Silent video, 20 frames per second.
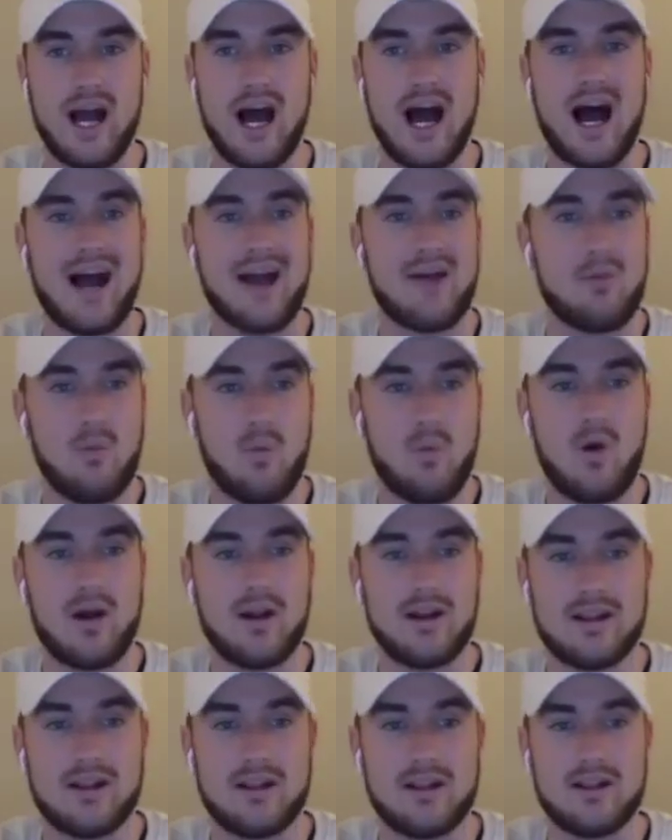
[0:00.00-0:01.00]
I
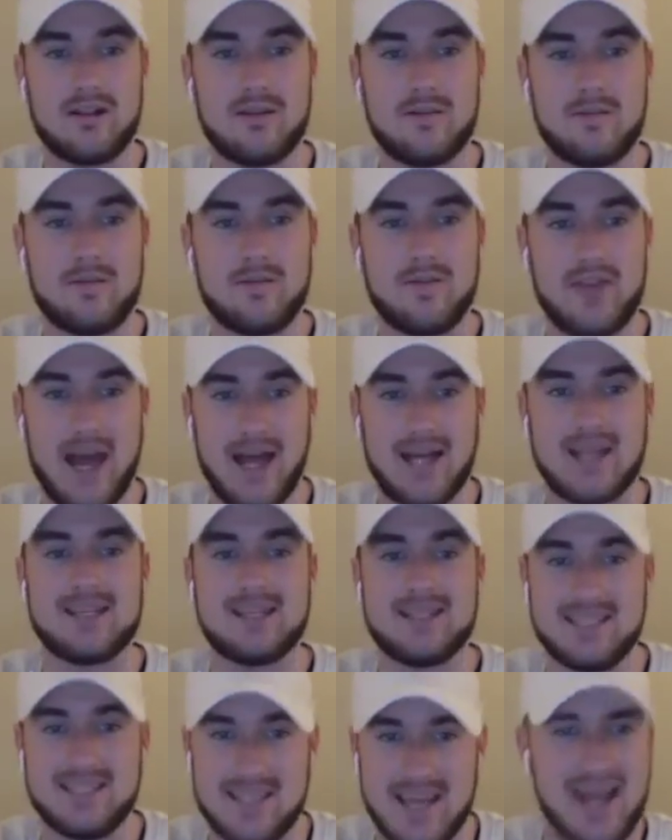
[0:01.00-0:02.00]
want that
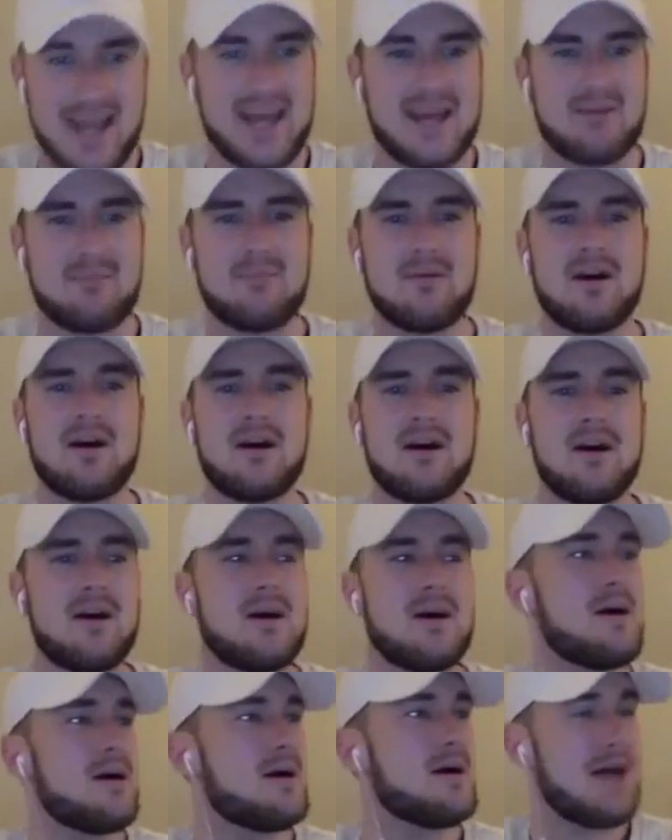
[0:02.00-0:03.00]
damn
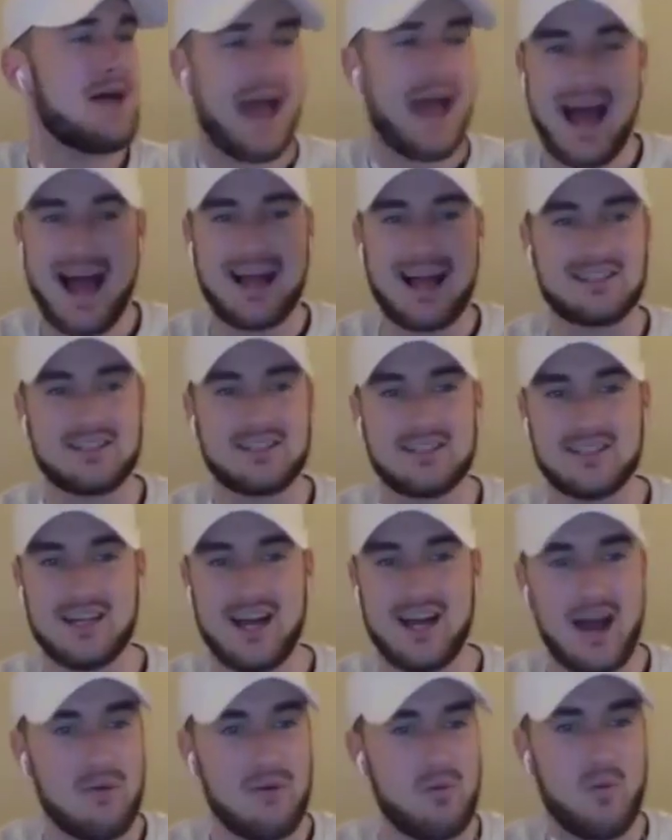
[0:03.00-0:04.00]
hat.
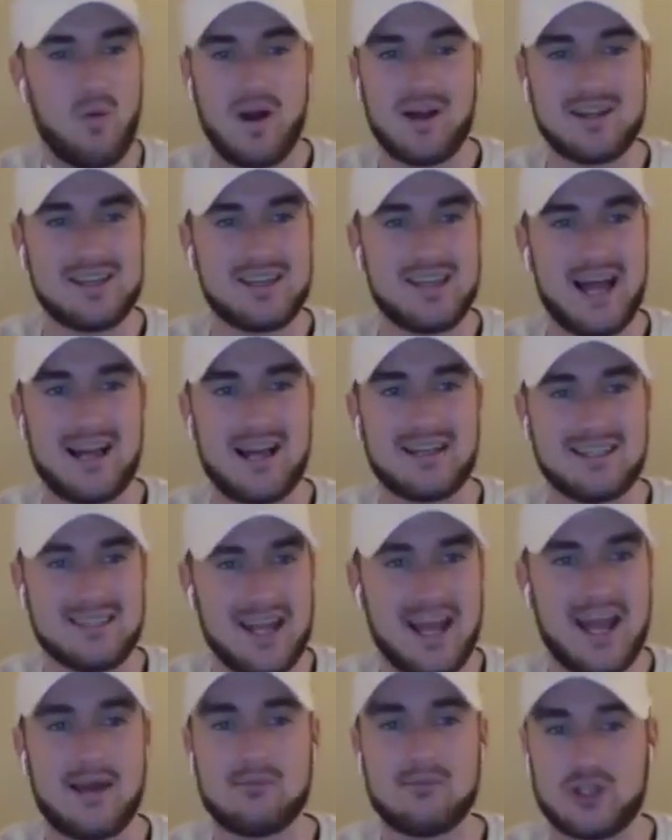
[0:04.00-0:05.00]
I want that
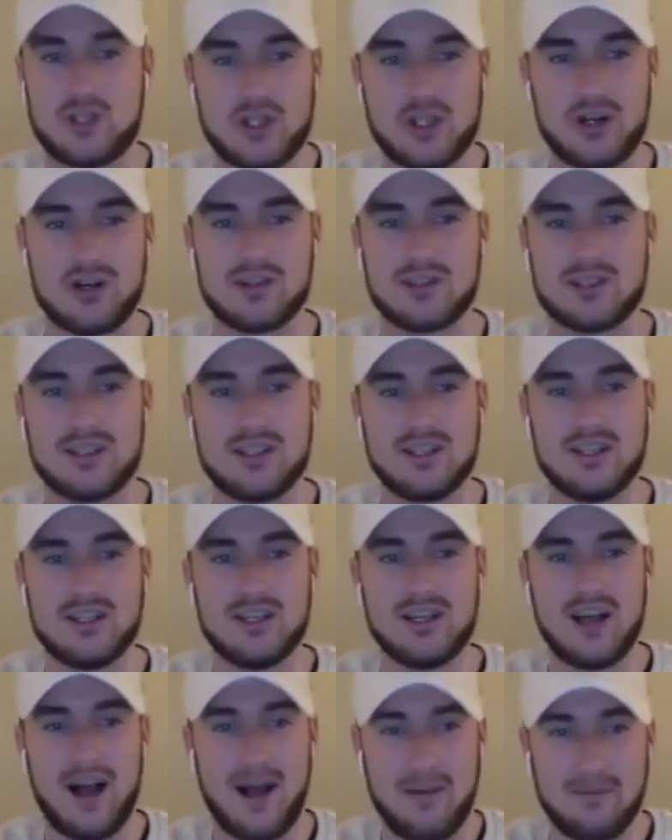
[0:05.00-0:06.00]
damn shirt.
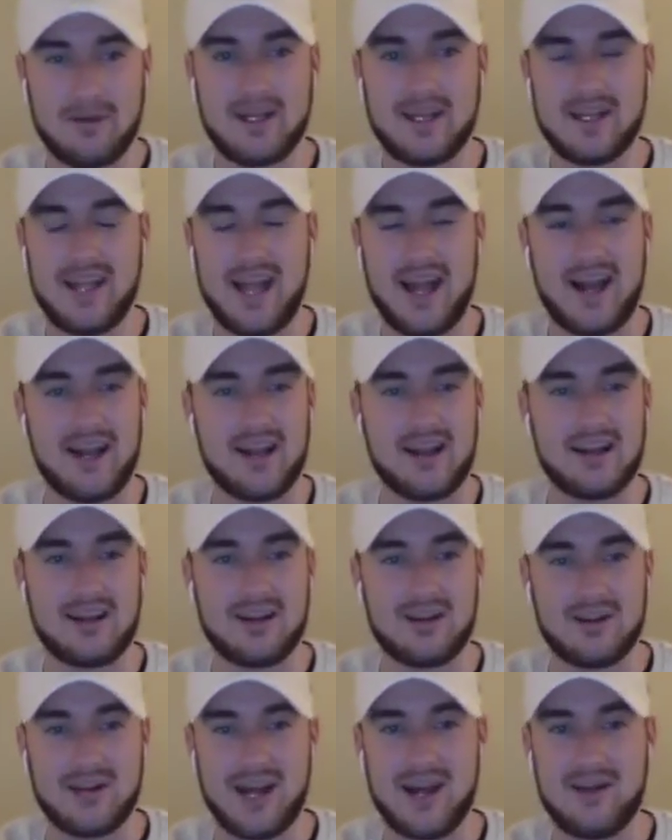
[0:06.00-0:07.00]
I'm going to get it, okay?